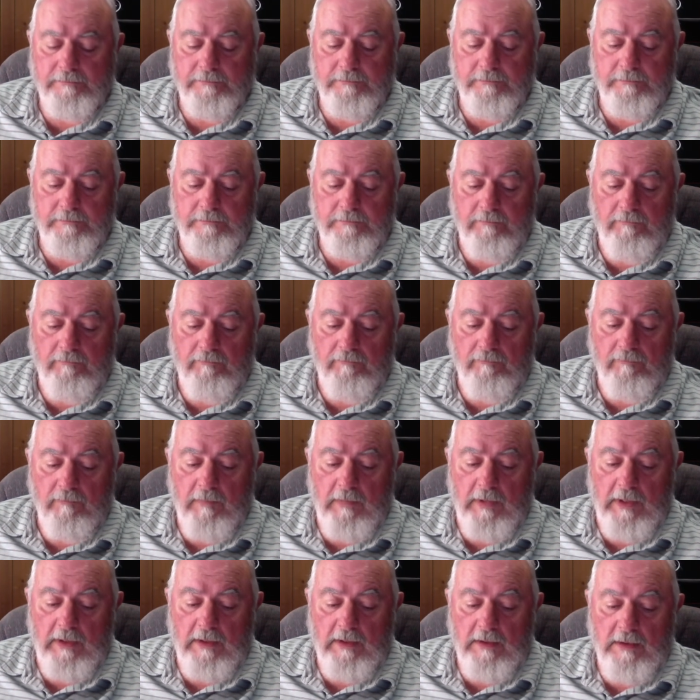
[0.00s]

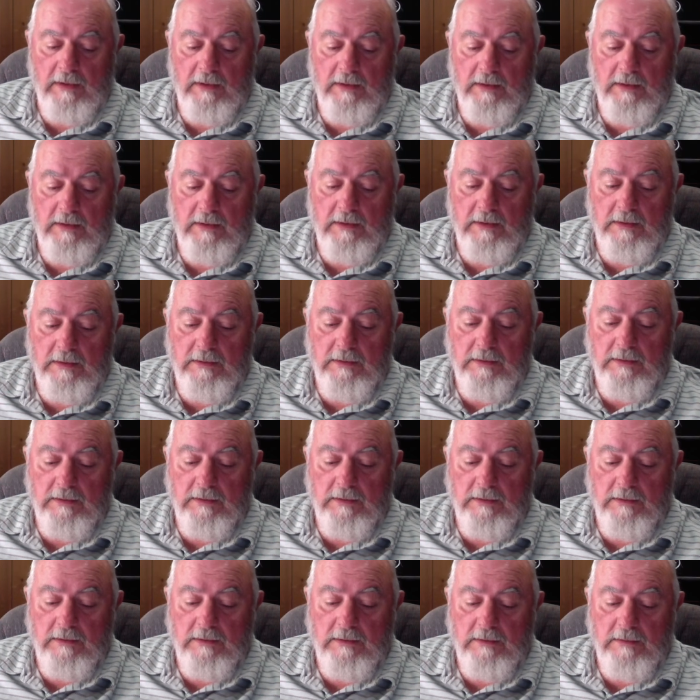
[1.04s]

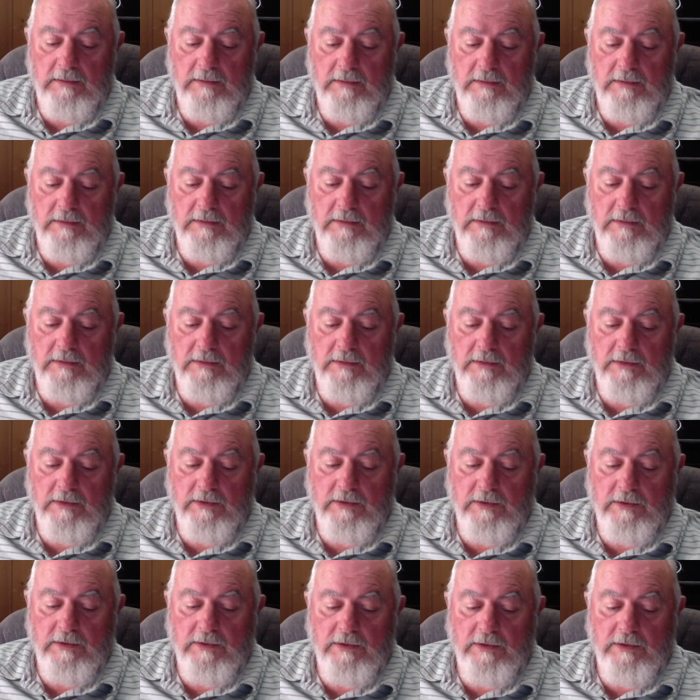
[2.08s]
Nothing is said.